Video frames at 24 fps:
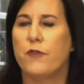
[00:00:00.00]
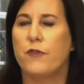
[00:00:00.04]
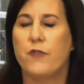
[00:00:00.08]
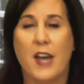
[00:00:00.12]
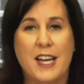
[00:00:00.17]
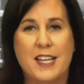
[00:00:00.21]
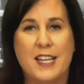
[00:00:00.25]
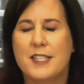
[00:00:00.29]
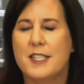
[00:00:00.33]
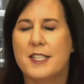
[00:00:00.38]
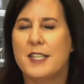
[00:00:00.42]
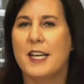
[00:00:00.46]

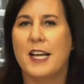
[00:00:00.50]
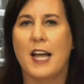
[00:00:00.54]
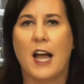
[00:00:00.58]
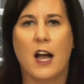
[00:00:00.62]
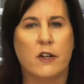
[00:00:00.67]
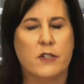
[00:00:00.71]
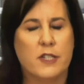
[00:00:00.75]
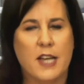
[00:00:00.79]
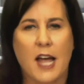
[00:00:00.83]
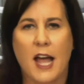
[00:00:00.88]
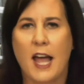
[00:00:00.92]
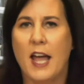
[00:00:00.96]
facing our
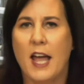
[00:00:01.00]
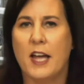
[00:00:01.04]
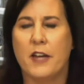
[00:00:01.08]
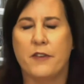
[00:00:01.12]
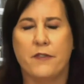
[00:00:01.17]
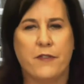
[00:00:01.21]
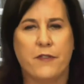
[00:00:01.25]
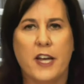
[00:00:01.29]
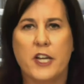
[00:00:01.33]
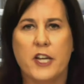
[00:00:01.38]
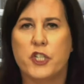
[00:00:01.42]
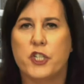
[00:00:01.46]
day and
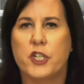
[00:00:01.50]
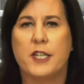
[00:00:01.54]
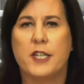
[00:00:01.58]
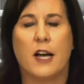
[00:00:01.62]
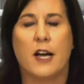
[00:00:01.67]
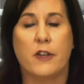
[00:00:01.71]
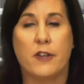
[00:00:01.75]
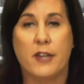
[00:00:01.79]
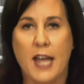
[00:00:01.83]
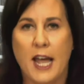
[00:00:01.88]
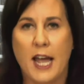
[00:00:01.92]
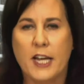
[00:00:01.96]
facing
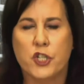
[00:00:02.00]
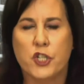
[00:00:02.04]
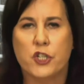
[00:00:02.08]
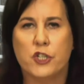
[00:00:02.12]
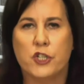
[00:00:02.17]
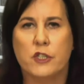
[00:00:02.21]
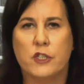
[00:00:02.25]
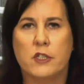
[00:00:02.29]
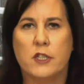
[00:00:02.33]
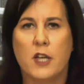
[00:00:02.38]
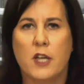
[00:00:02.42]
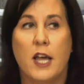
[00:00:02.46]
our
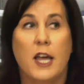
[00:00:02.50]
nations,